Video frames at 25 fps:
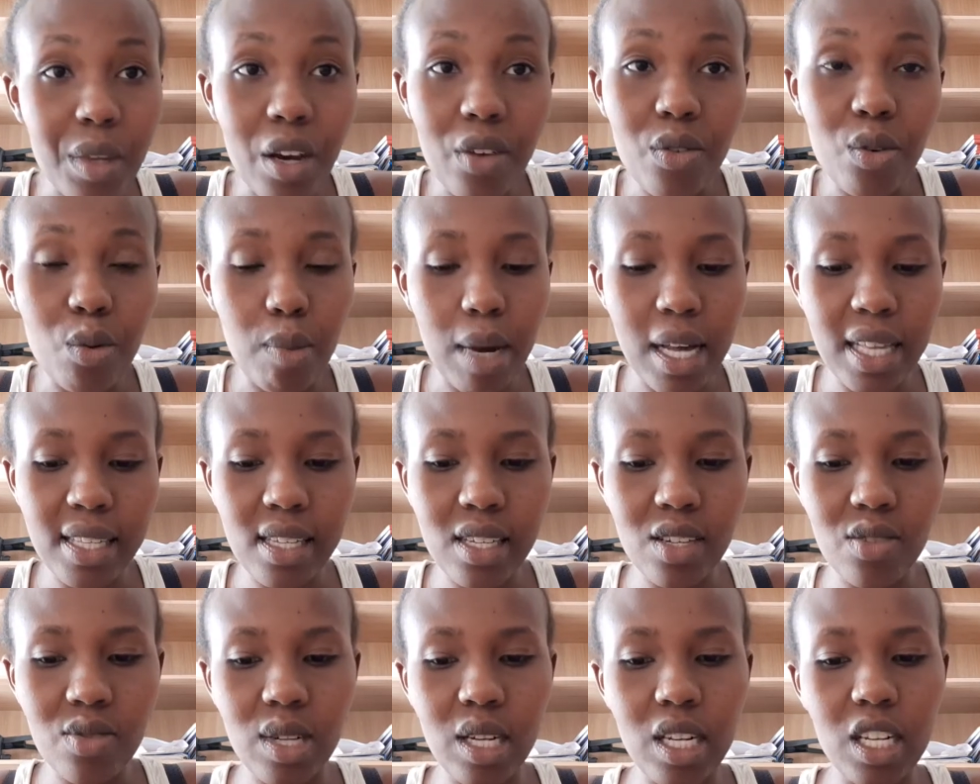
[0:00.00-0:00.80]

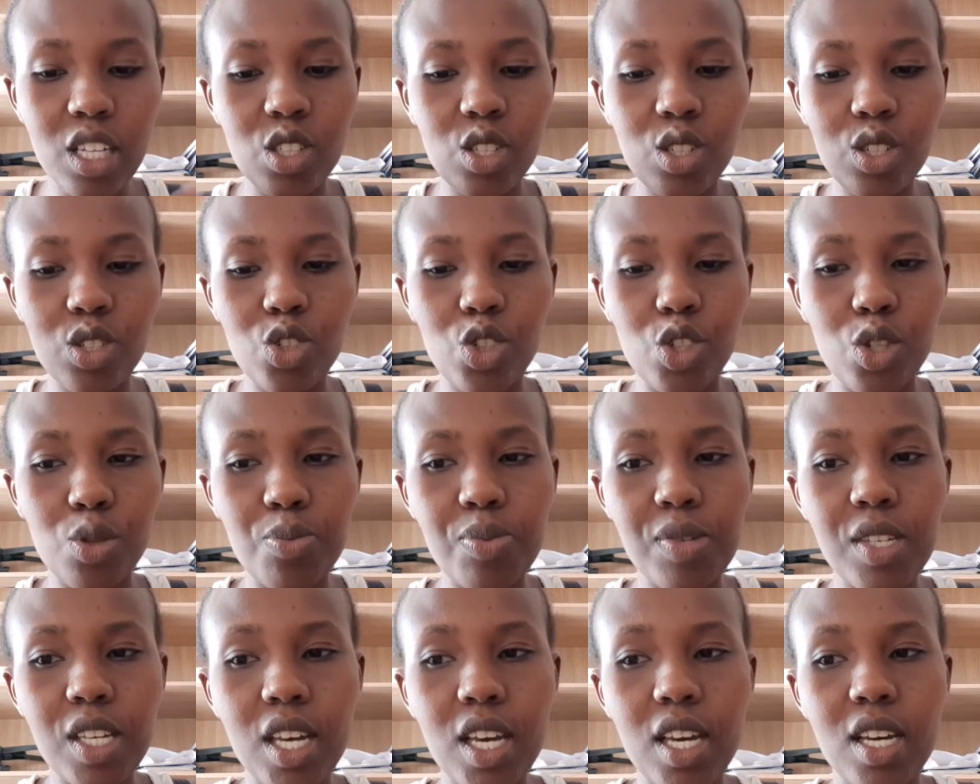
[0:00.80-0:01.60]
romantic
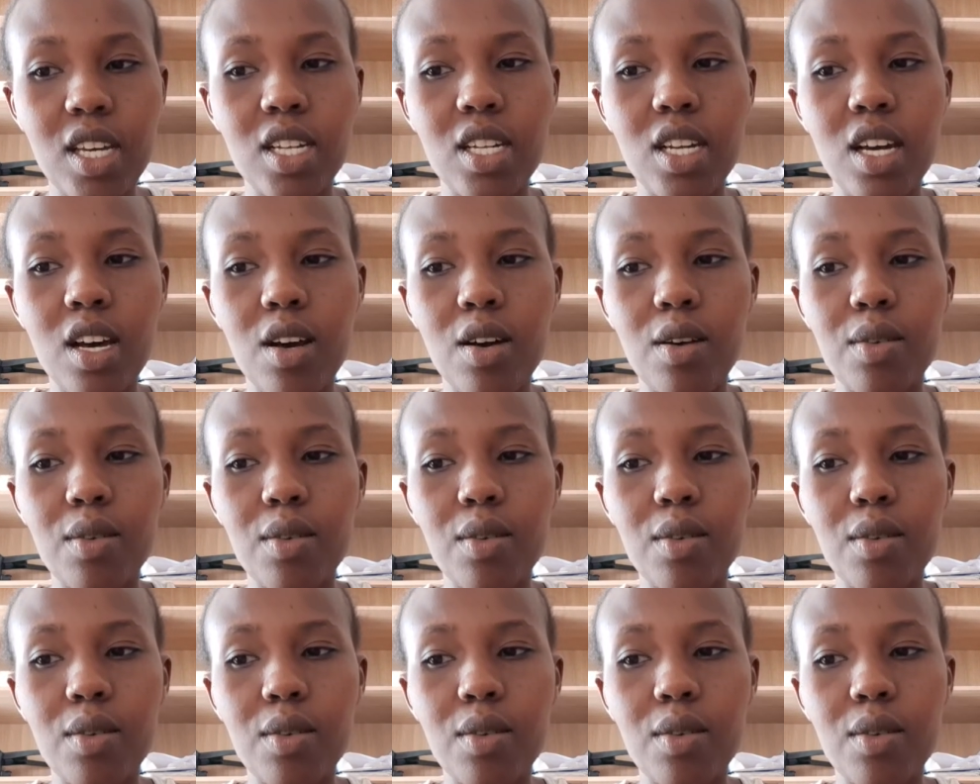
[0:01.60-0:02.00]
relationships and